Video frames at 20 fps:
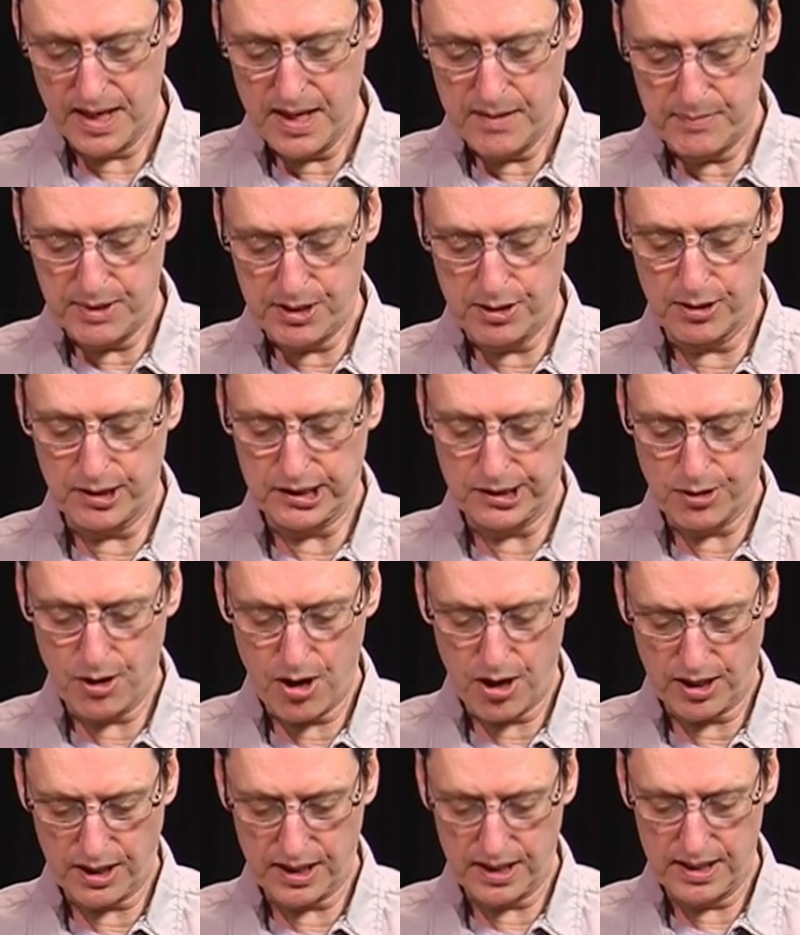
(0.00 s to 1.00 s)
because
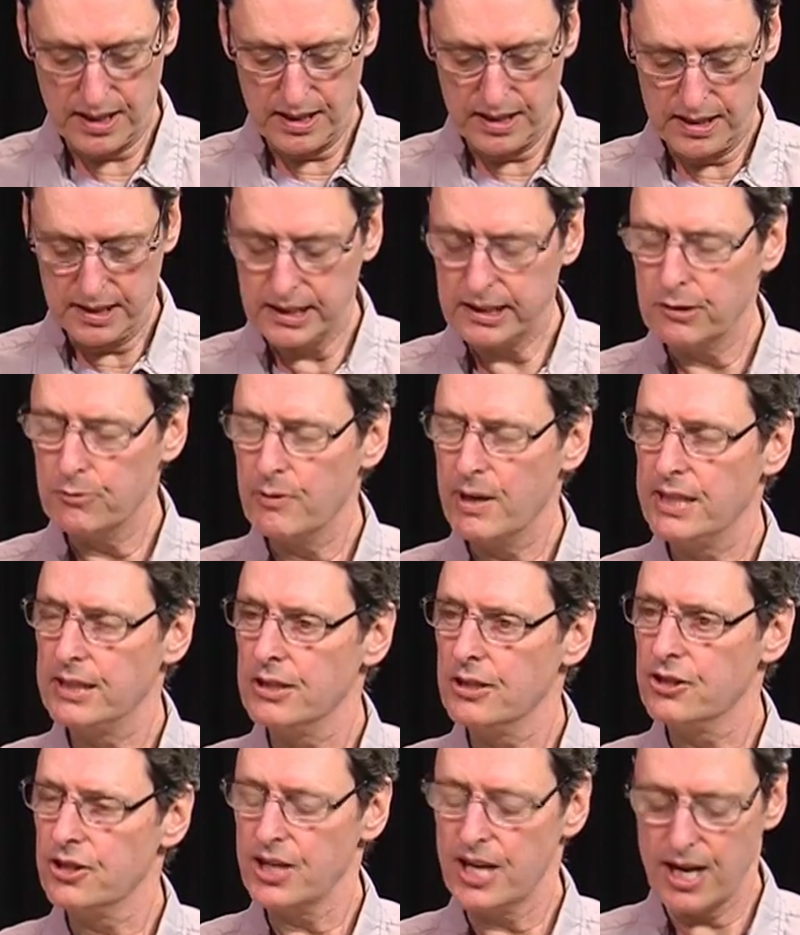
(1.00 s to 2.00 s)
talk is a way to
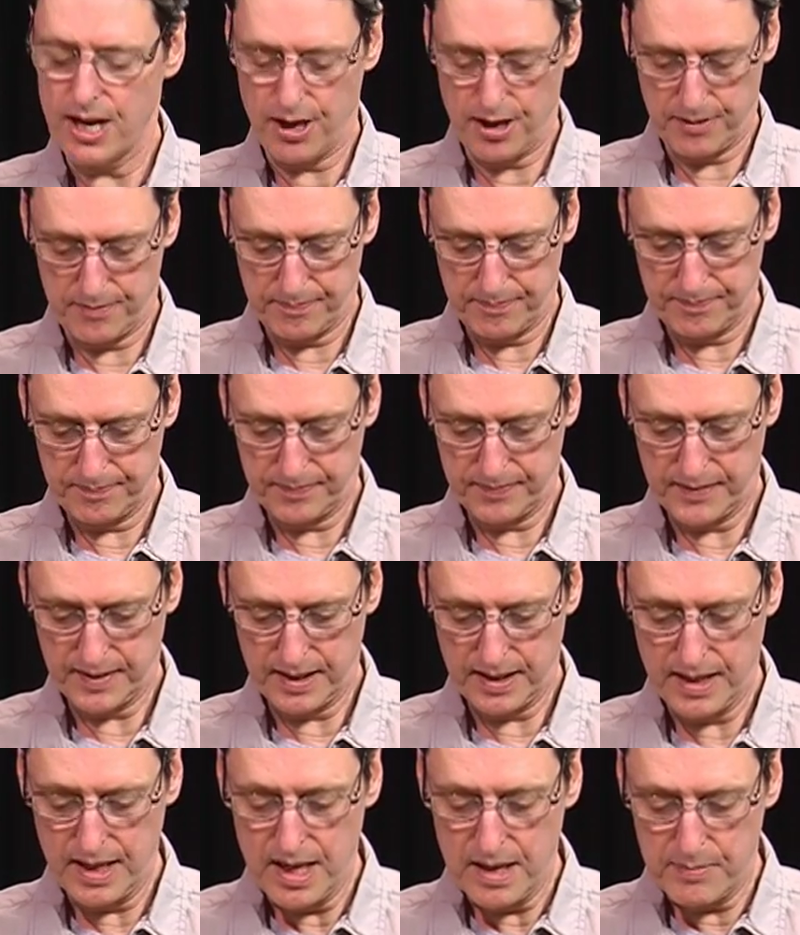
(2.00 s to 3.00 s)
share,
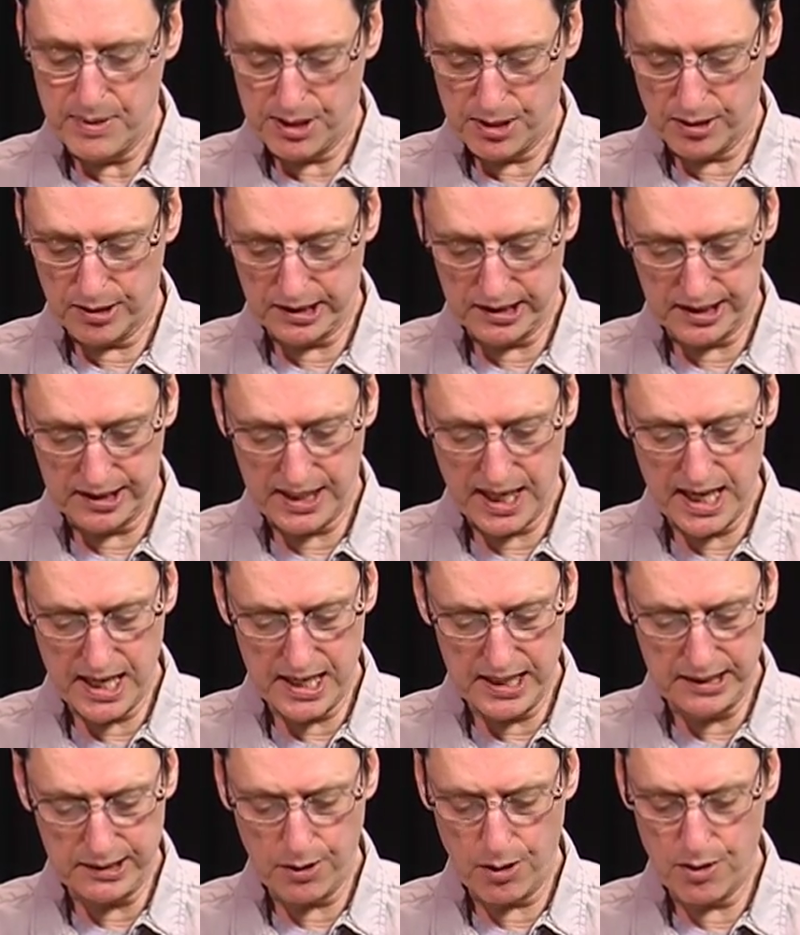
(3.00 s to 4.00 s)
because the
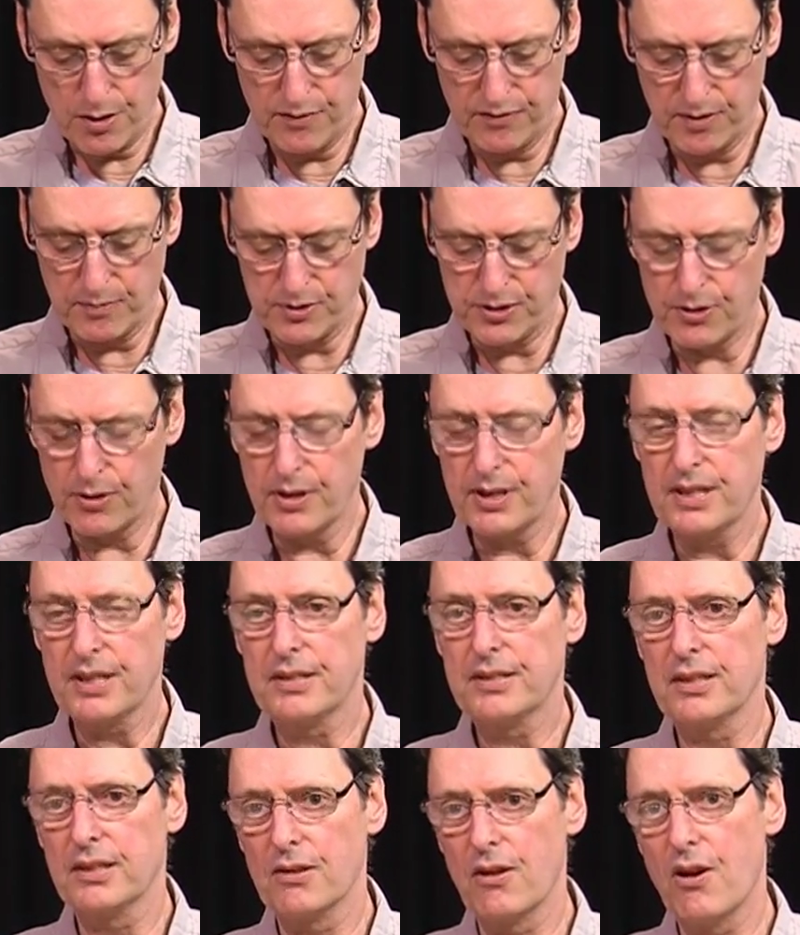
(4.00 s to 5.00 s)
days go from short
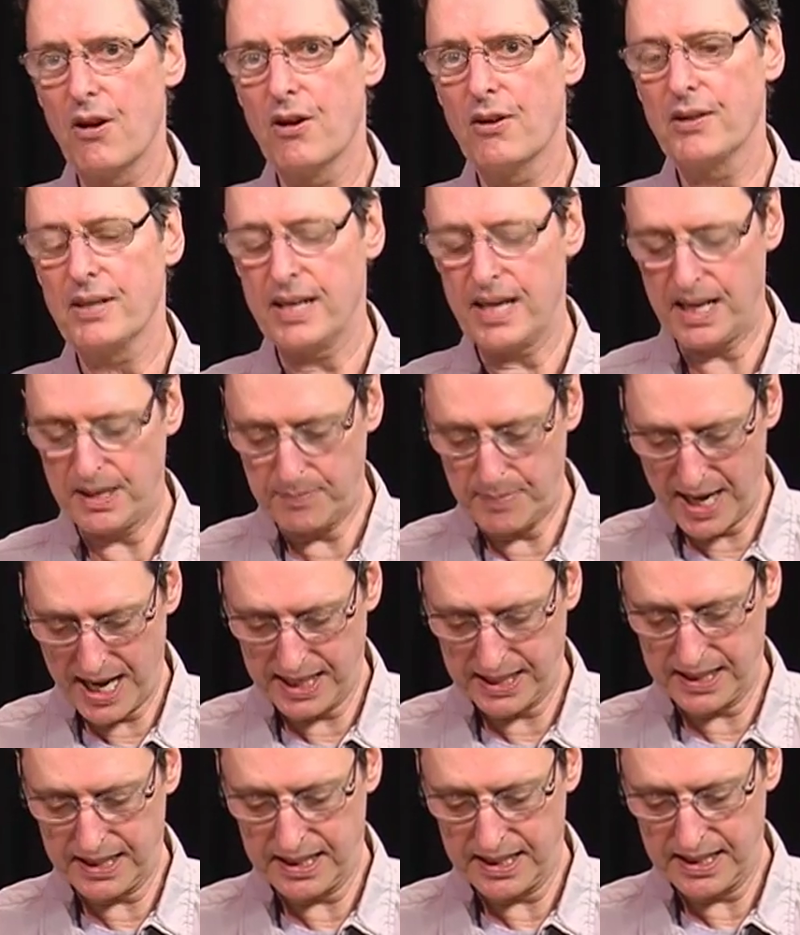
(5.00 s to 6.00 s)
to long and
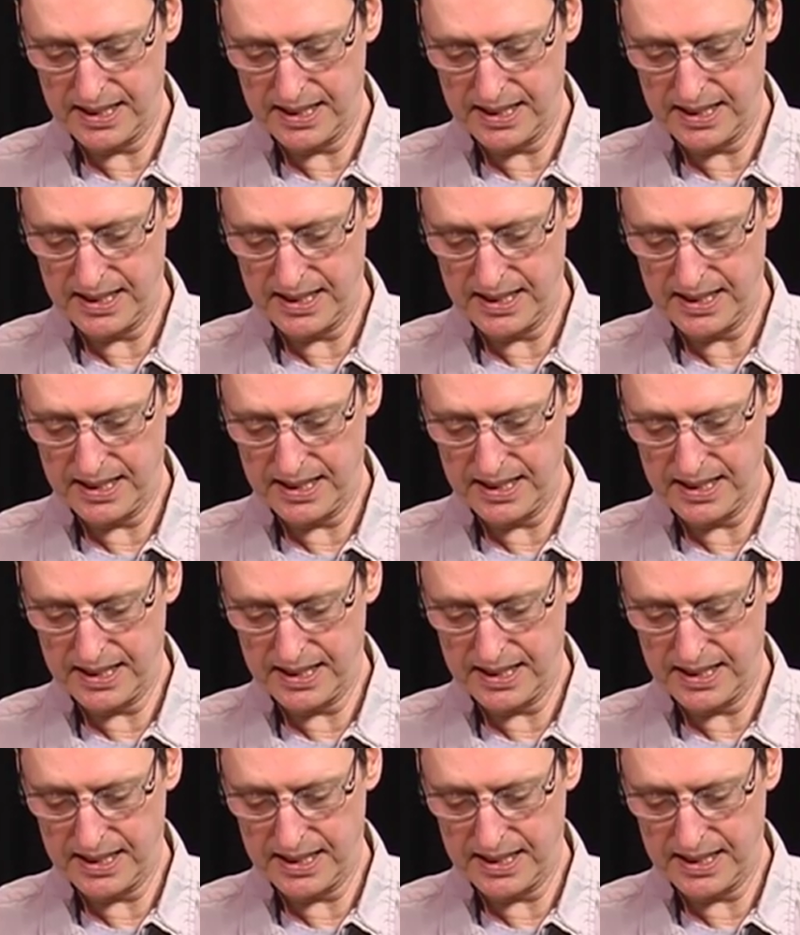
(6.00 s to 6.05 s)
back.